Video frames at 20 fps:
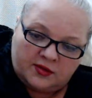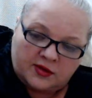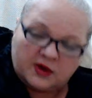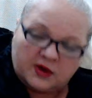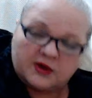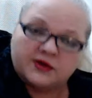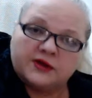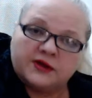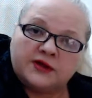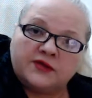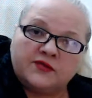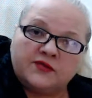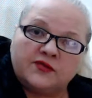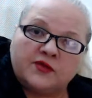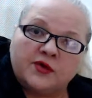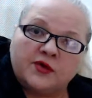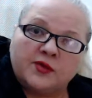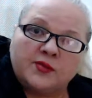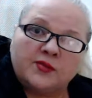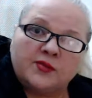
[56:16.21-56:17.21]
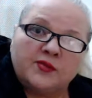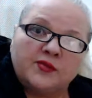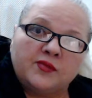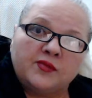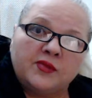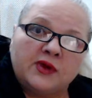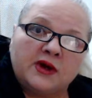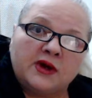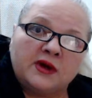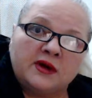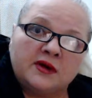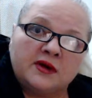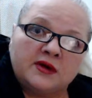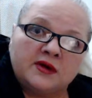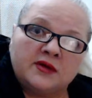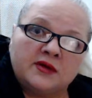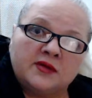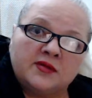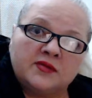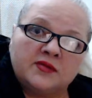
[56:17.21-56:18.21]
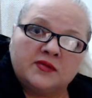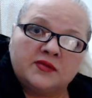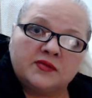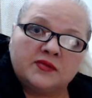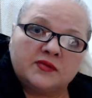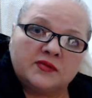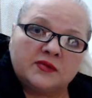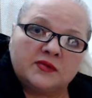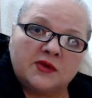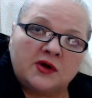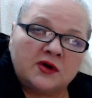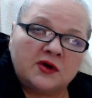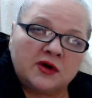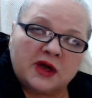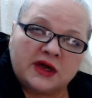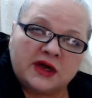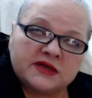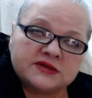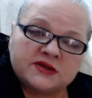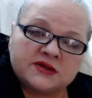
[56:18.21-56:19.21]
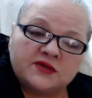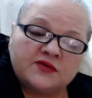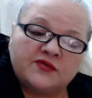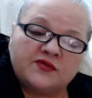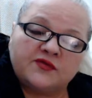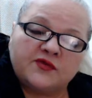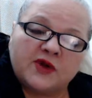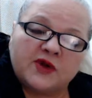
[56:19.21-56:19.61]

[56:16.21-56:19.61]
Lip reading: clean from all kinds of